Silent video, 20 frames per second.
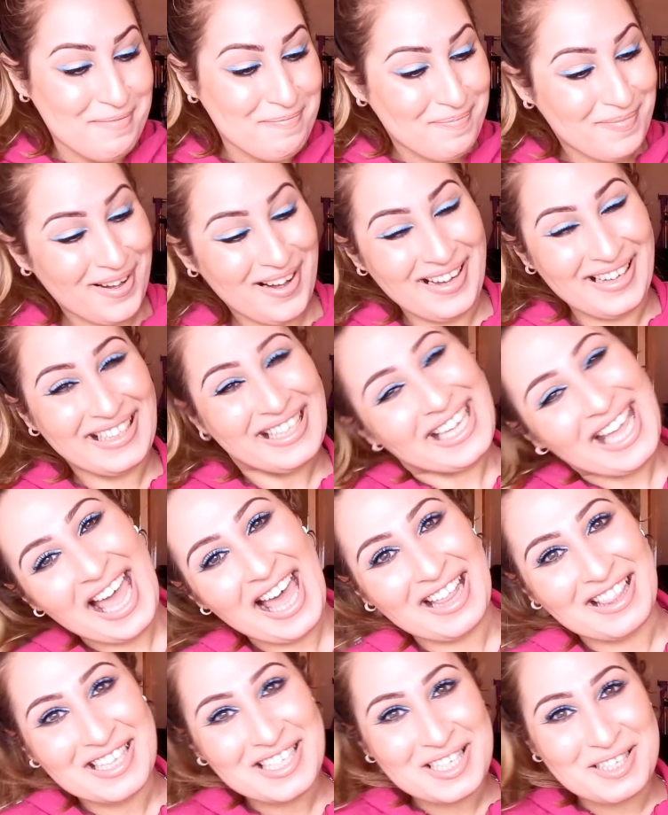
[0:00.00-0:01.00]
But
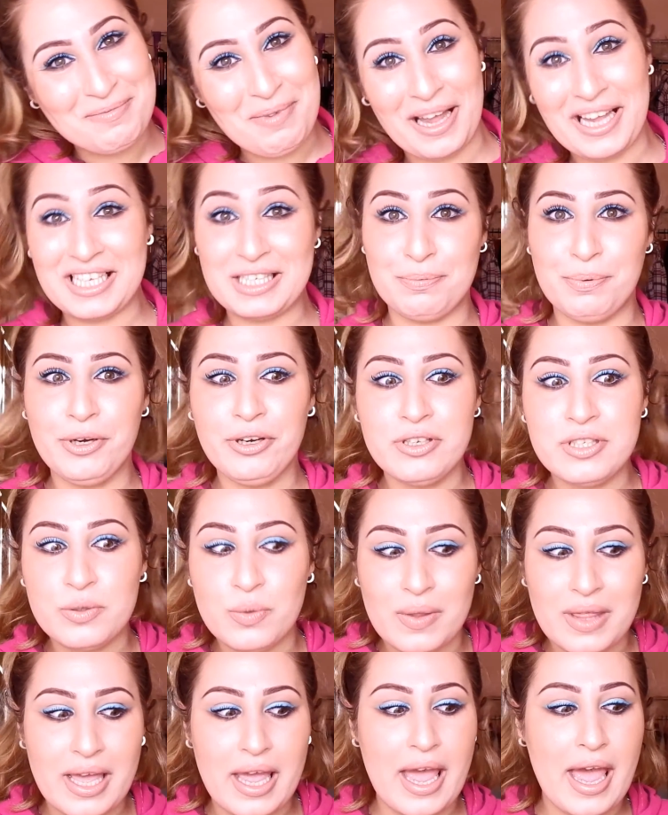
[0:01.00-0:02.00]
yeah, this is my experience
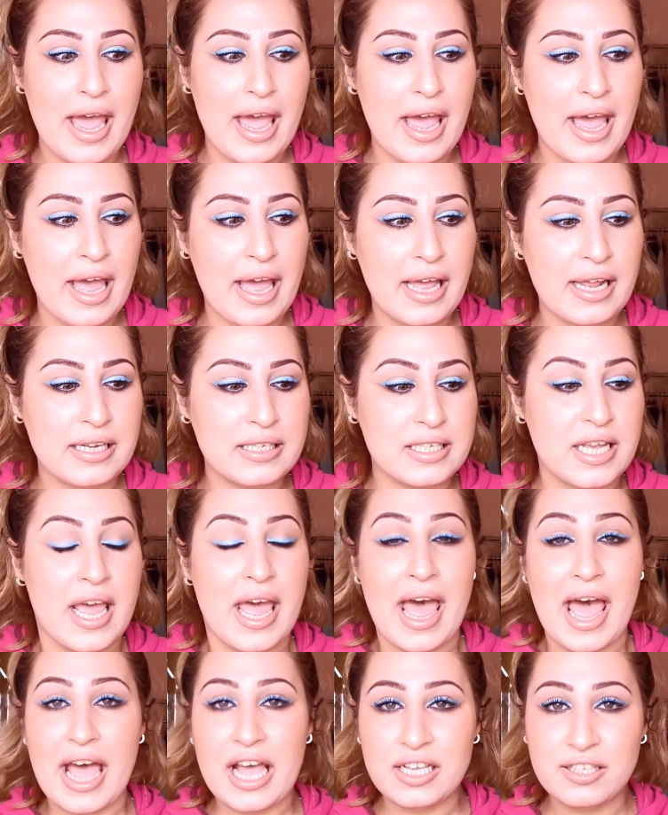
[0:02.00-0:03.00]
with it. And
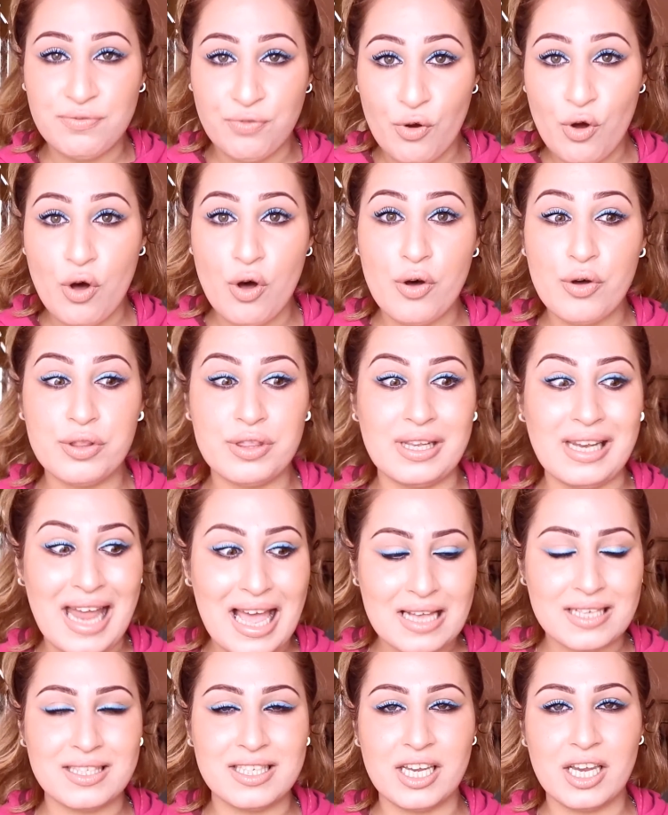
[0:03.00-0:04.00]
as for the
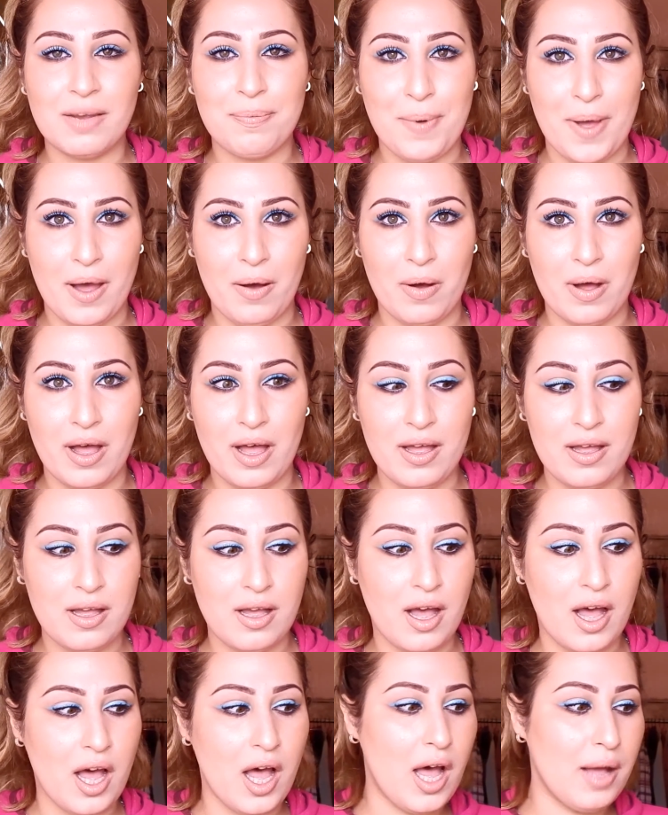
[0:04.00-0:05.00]
lasting power,
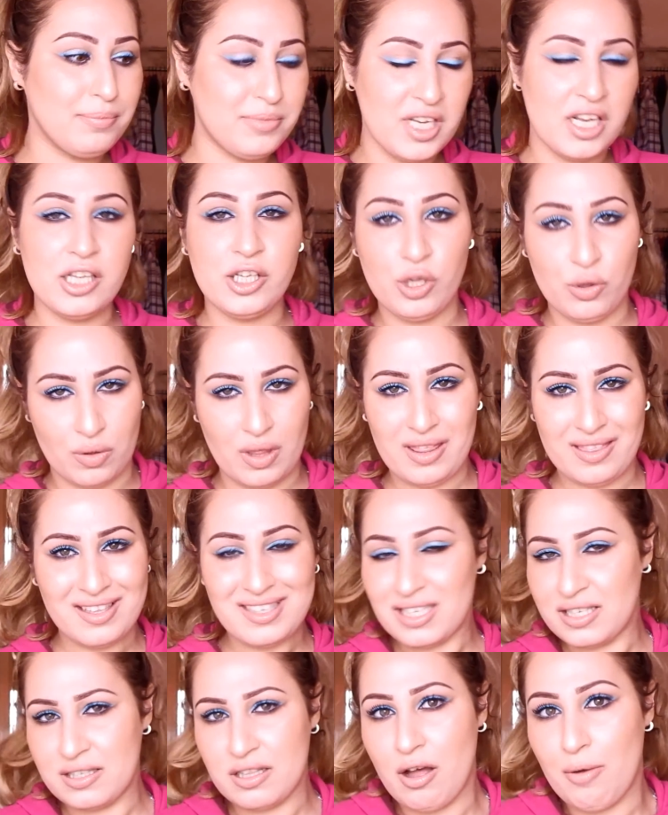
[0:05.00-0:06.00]
I'm telling you that
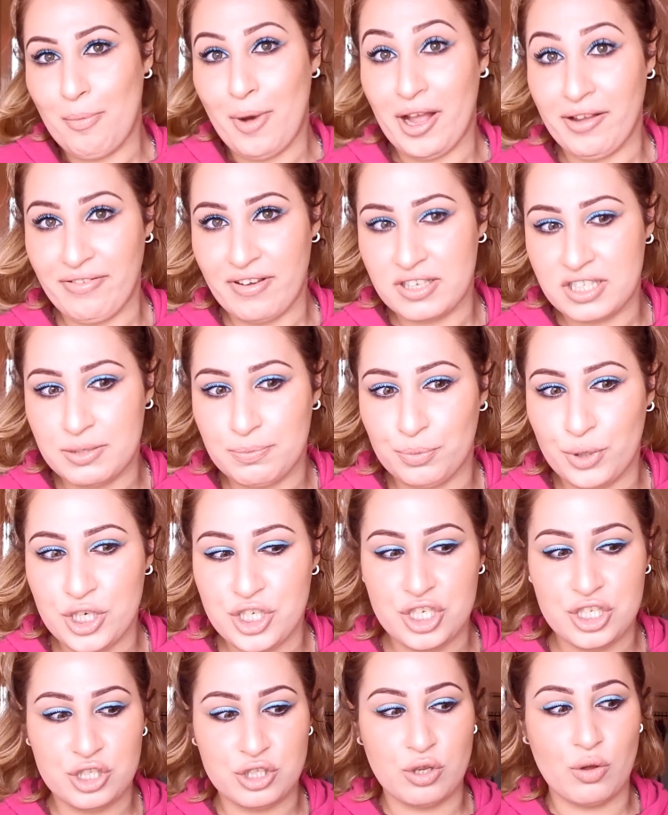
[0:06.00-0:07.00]
this is not my first
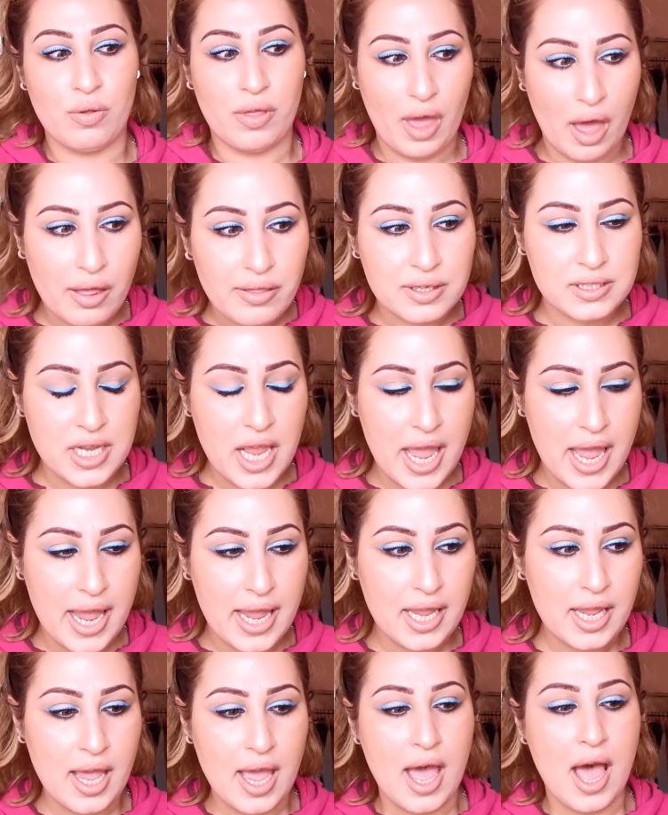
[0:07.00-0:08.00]
impression. So the other
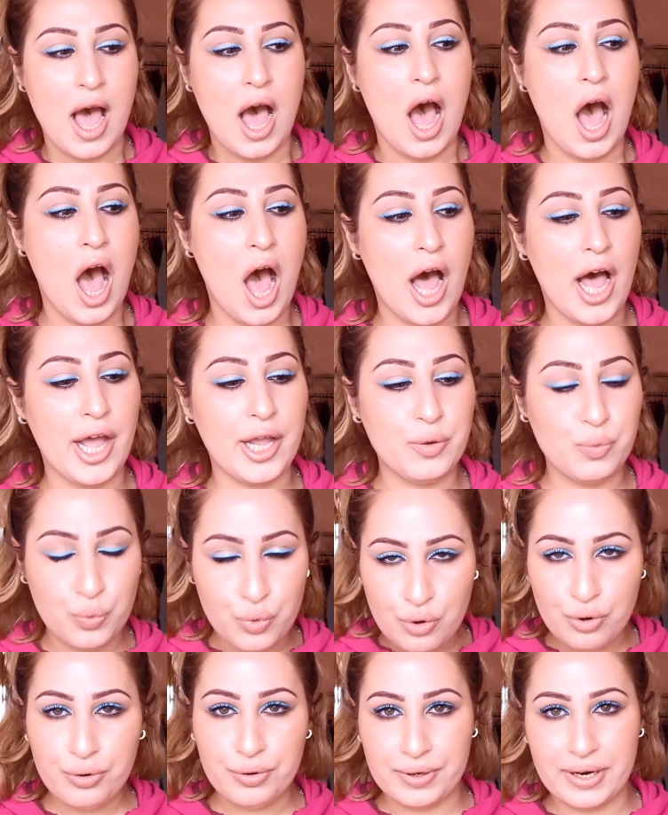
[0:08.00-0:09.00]
day I
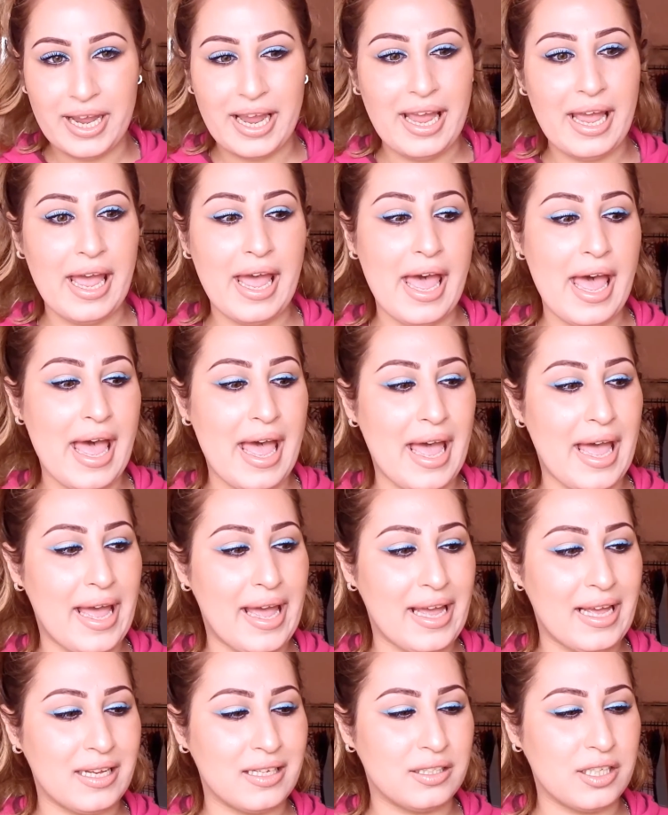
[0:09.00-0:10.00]
wore it
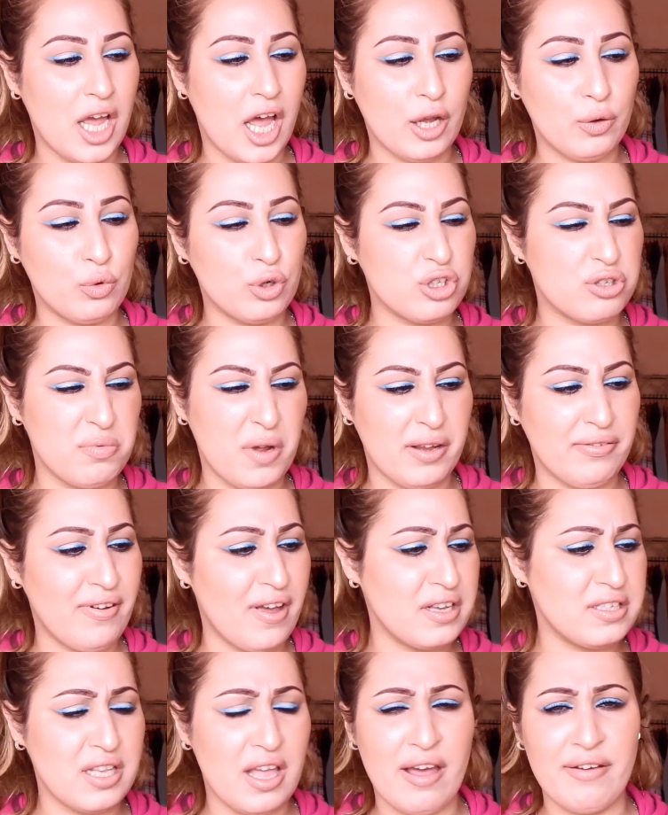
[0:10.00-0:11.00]
and I washed my
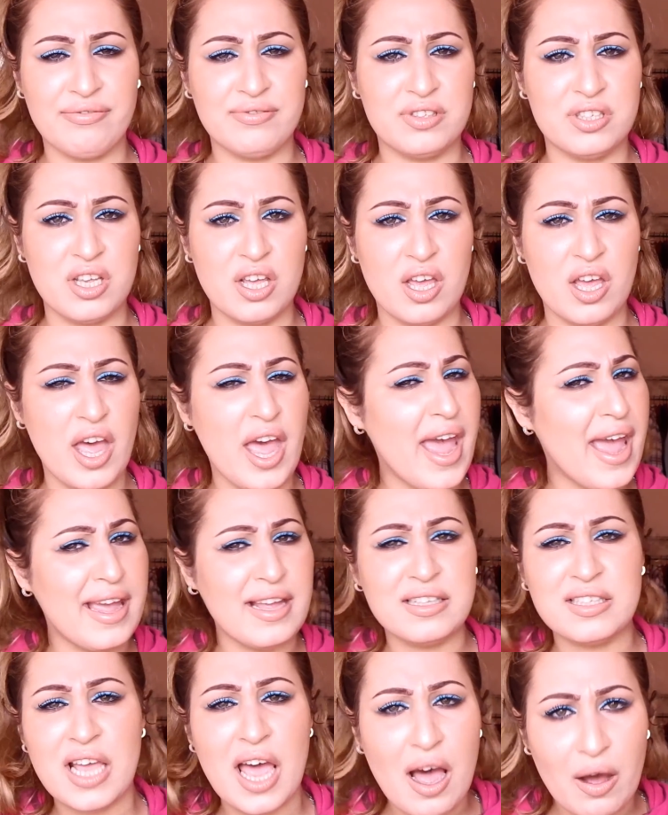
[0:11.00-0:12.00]
face after
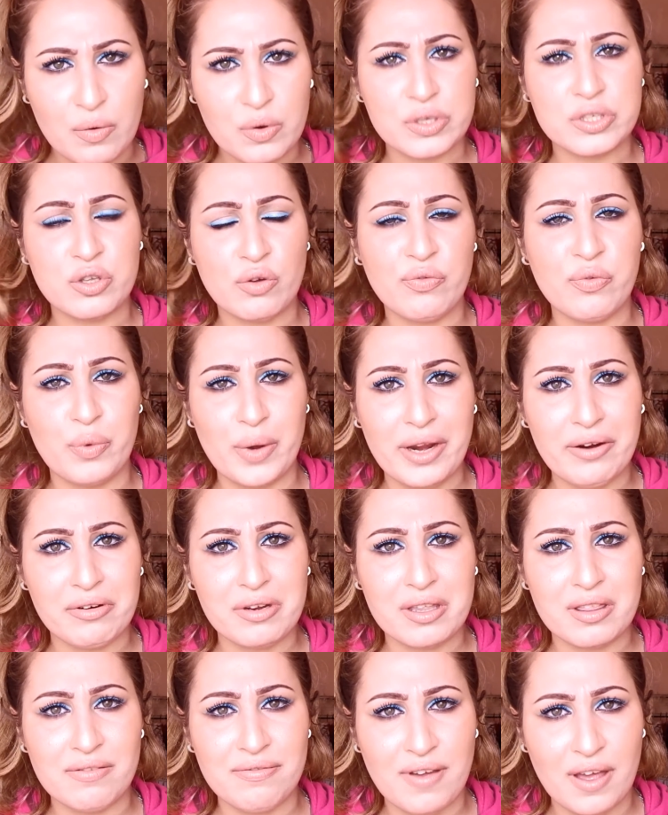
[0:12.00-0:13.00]
8 hours of
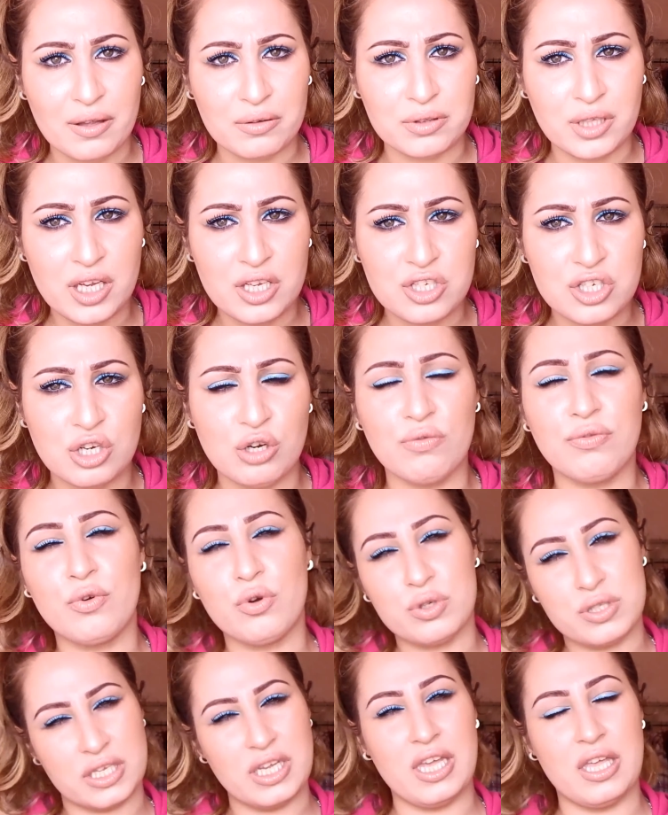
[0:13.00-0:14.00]
wearing the foundation. Of
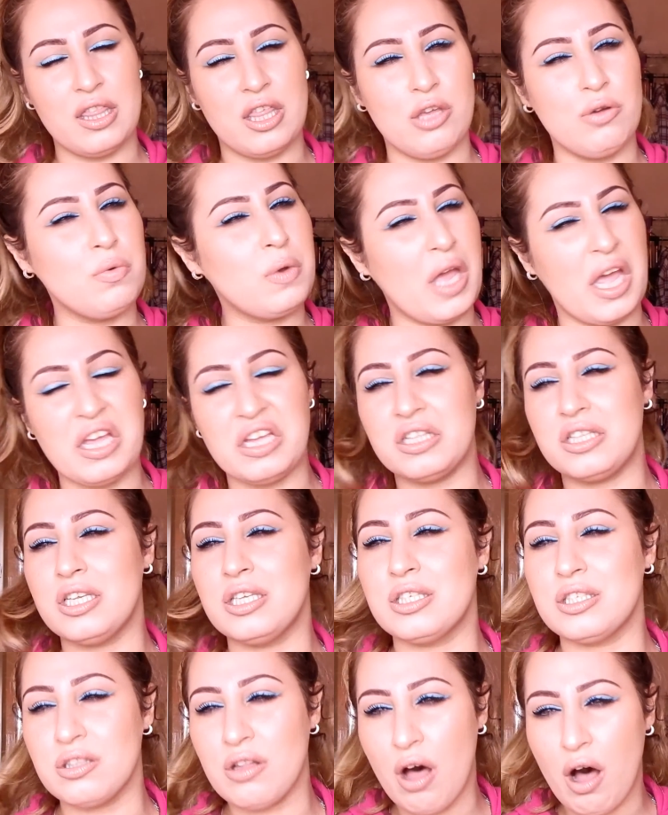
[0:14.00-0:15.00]
course, here in the UK it
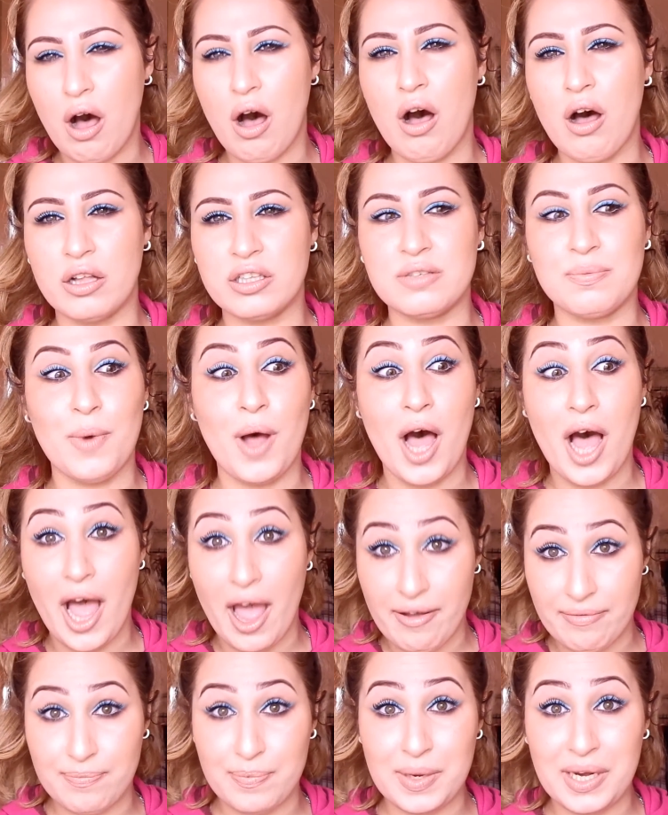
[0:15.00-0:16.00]
is not hot, but
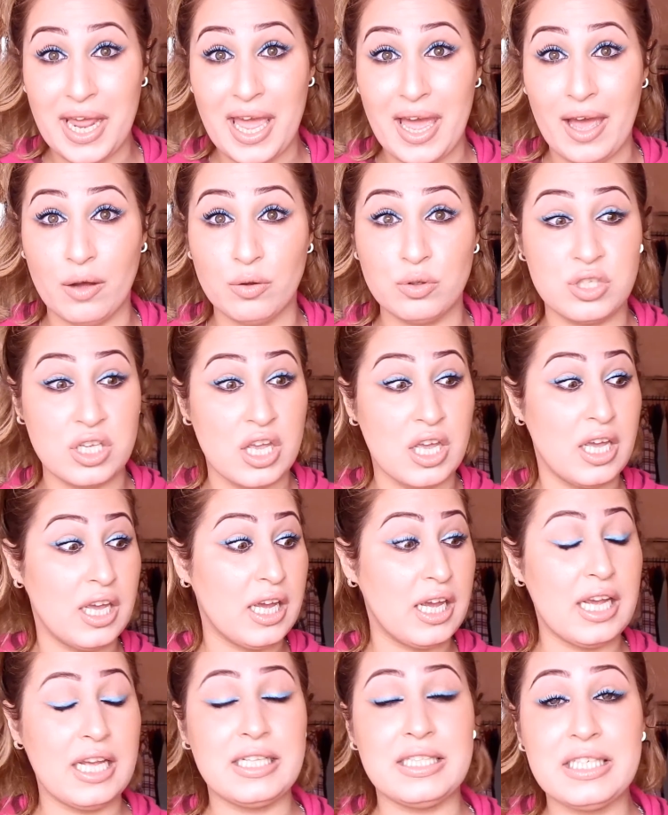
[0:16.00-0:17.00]
I've been out,
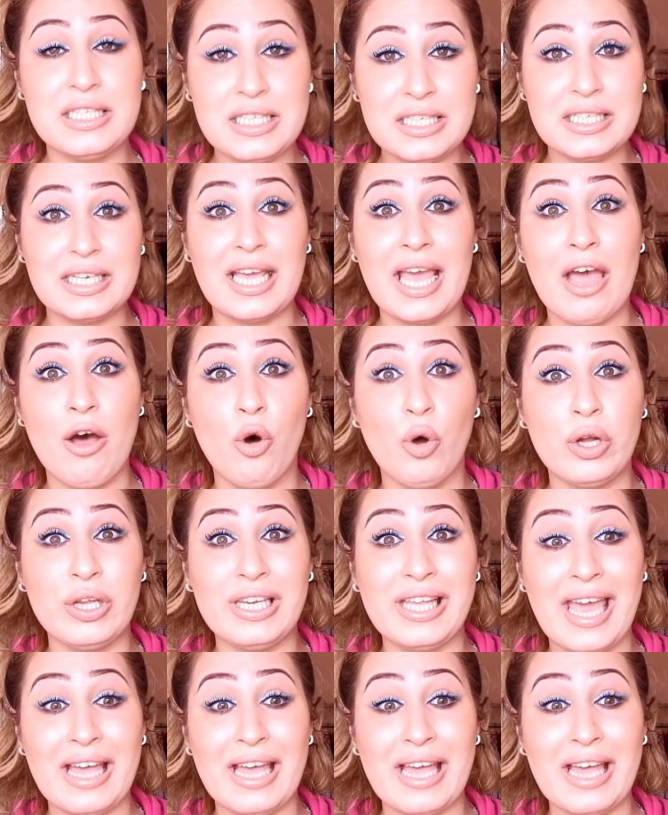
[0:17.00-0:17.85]
it didn't get oily